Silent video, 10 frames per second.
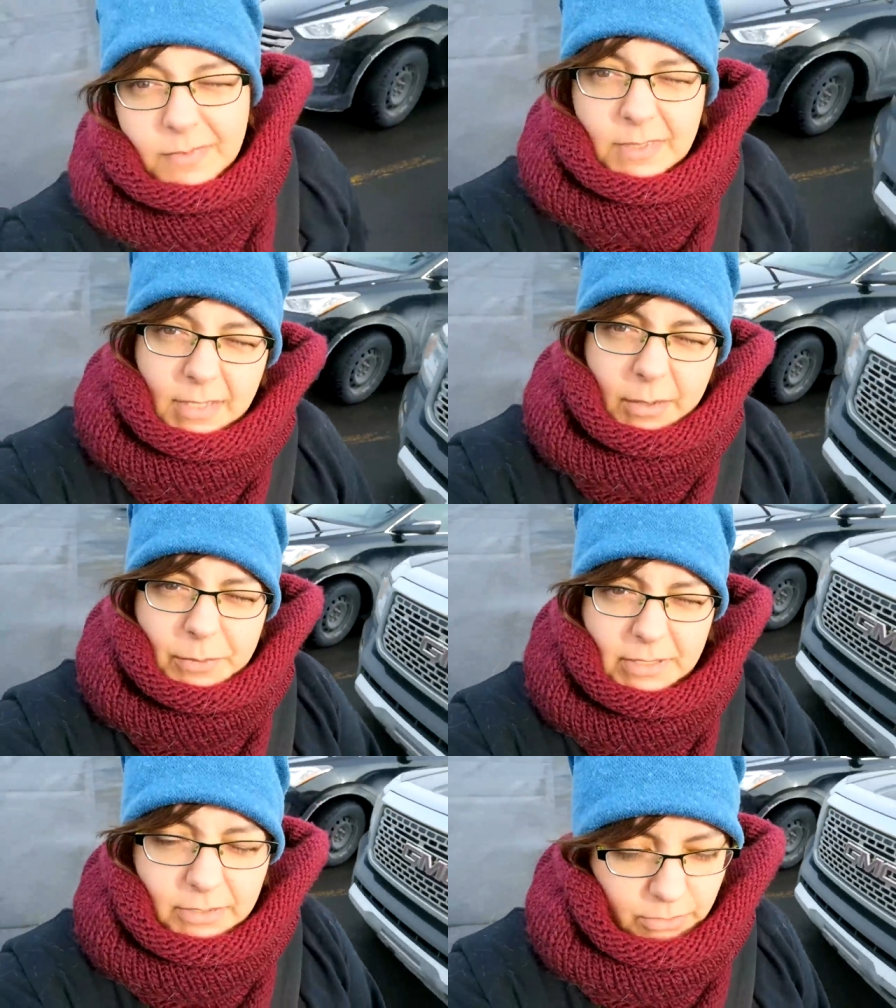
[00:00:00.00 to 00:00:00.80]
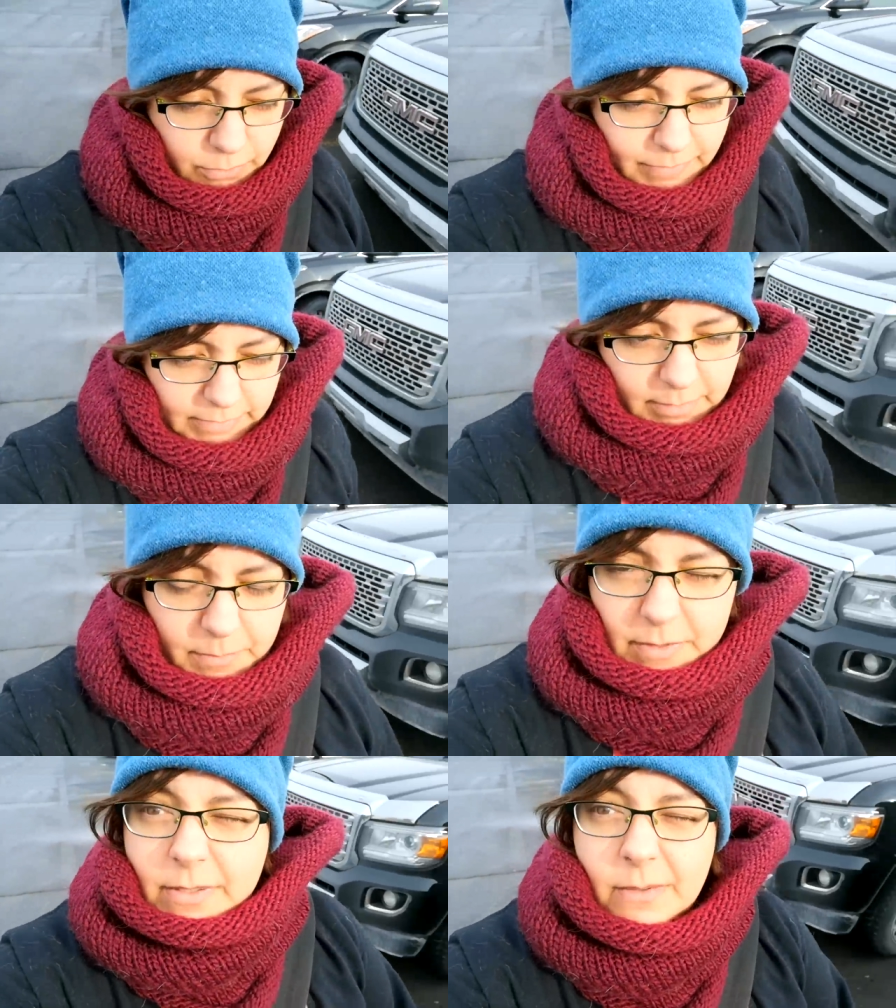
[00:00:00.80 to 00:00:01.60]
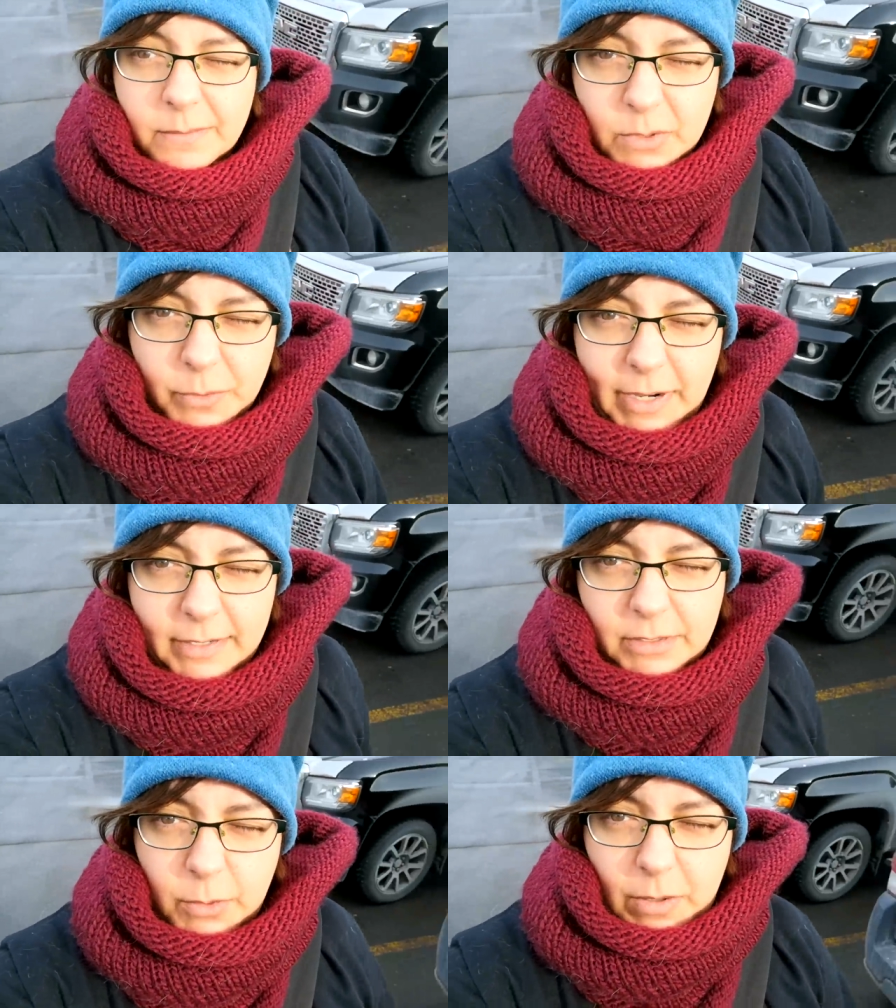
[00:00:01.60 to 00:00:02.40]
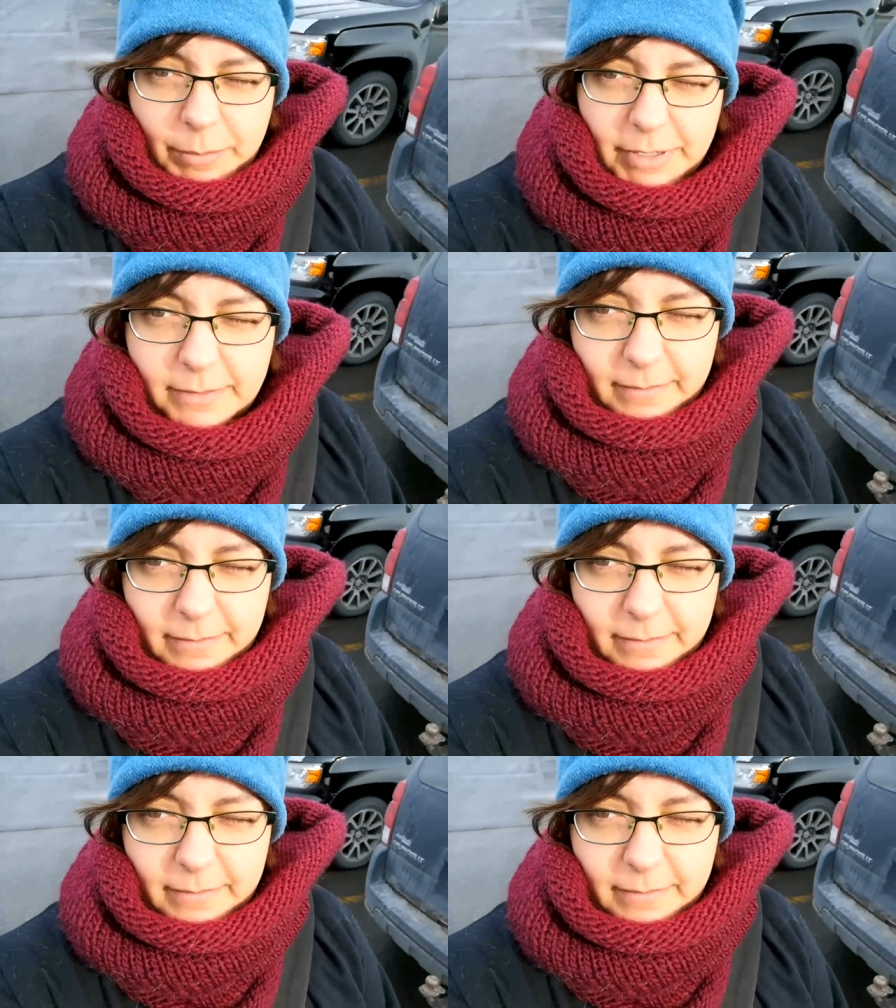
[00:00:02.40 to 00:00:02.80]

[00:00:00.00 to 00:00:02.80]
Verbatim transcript: Today we need new victims, so we're headed to Walmart.